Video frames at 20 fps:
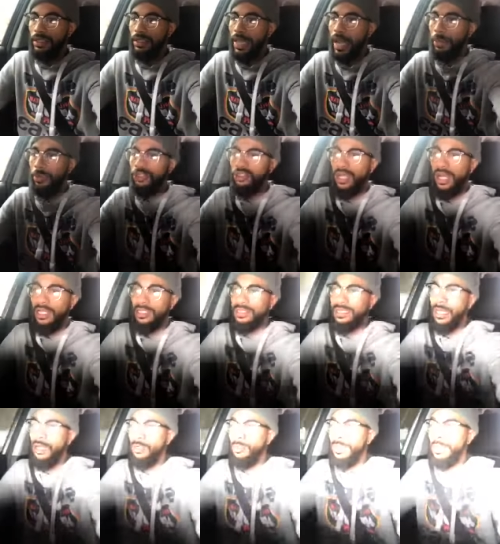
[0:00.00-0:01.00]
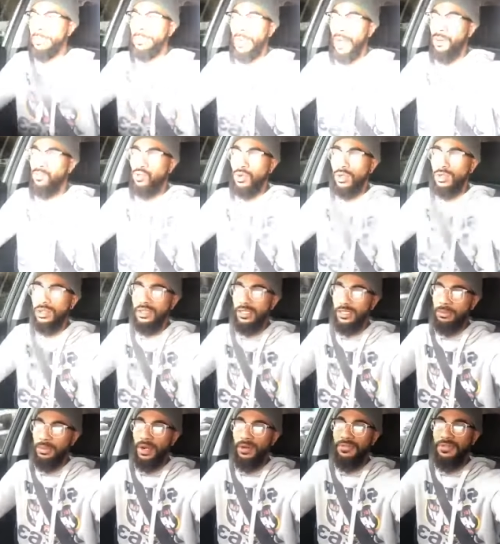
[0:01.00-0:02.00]
Yeah, I be trying to tell people I'm real in
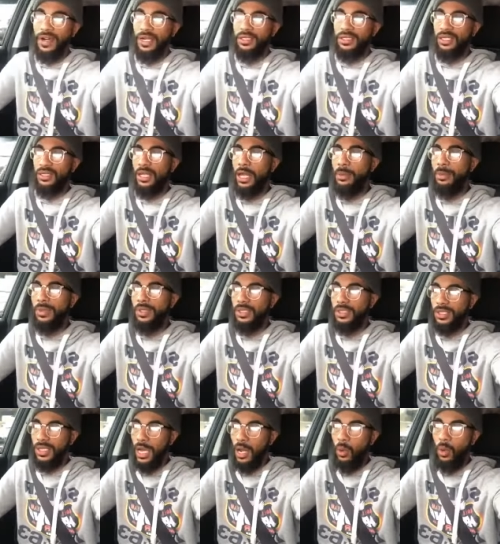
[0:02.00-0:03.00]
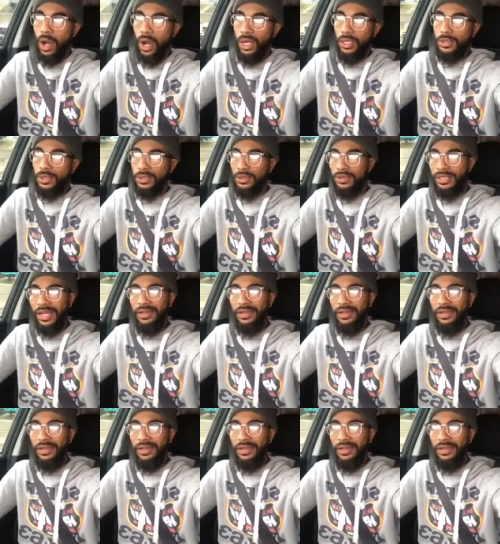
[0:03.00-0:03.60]
these motherfucking celebrities y'all watch.